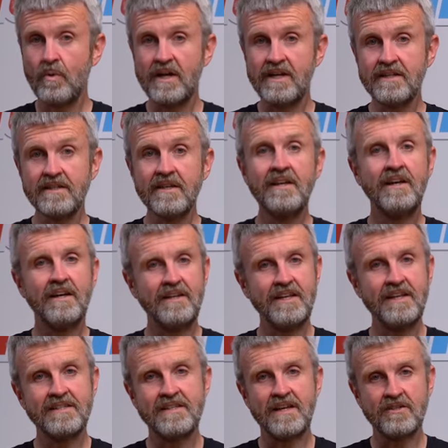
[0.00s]
weighed a
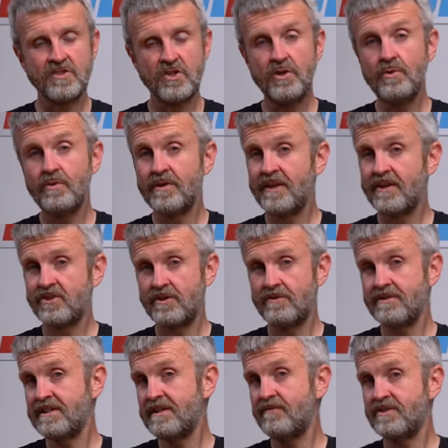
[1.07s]
Neotec 2 and that
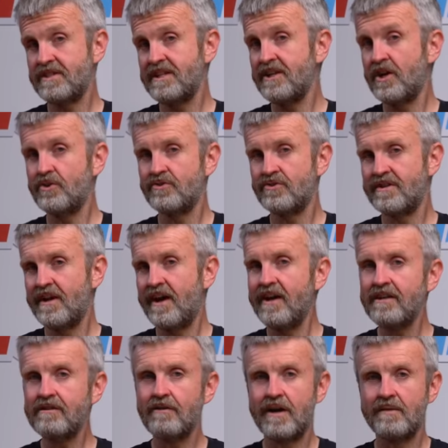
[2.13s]
showed
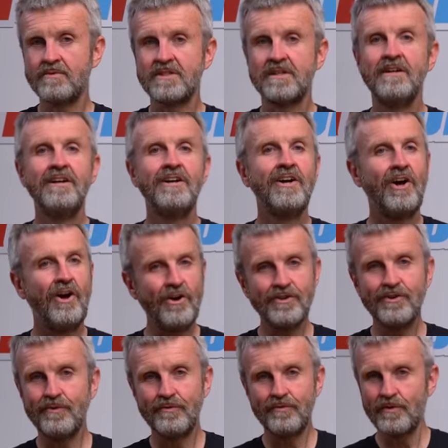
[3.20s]
1708 grams. I
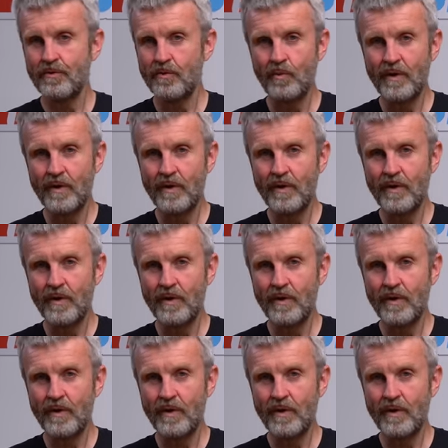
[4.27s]
couldn't feel the